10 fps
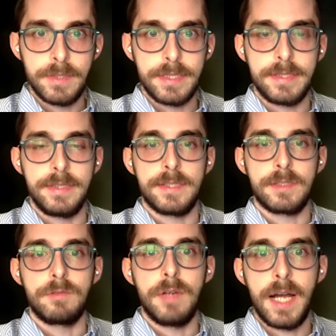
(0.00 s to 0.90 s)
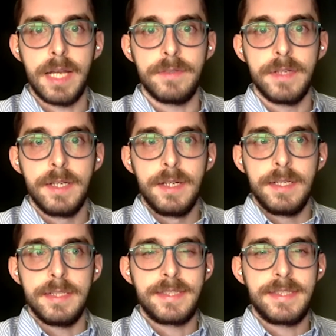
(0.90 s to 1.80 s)
It is quite
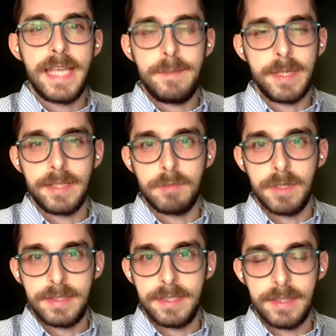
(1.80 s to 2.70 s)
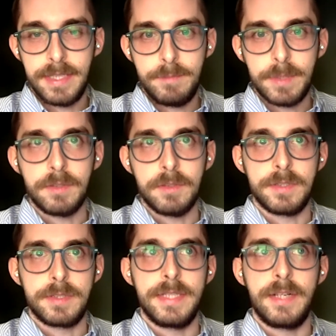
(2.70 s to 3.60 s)
semi-quantitative,
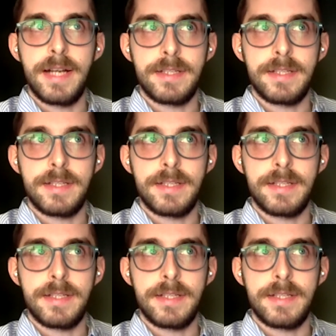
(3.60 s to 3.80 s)
because there are